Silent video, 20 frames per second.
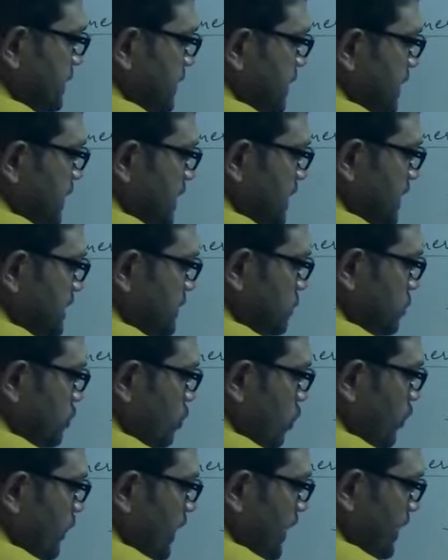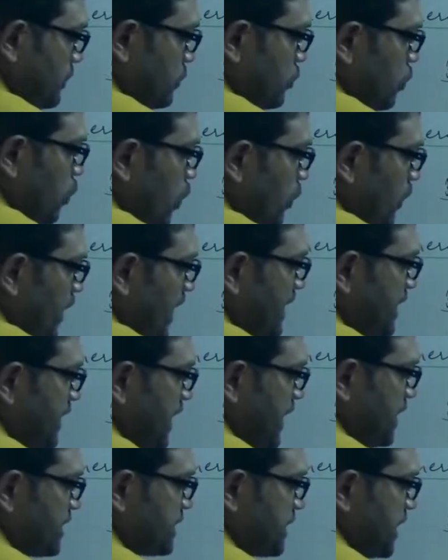least covalent. Covalent
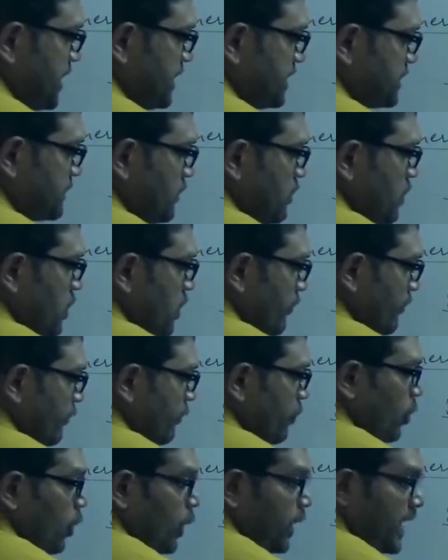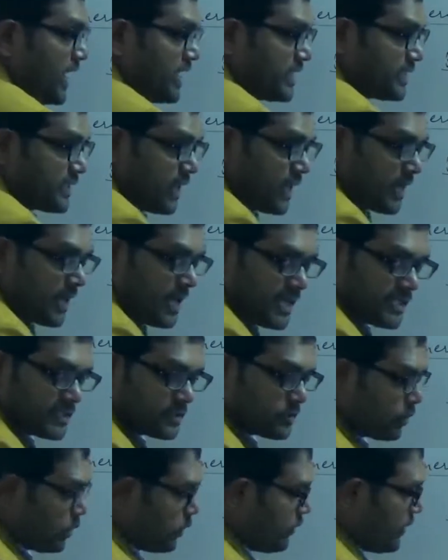nature is fluorides are
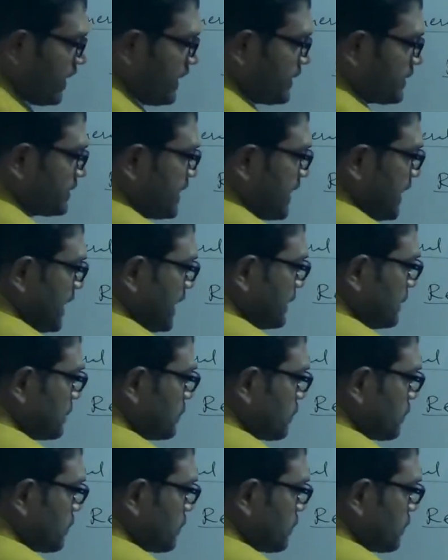less covalent than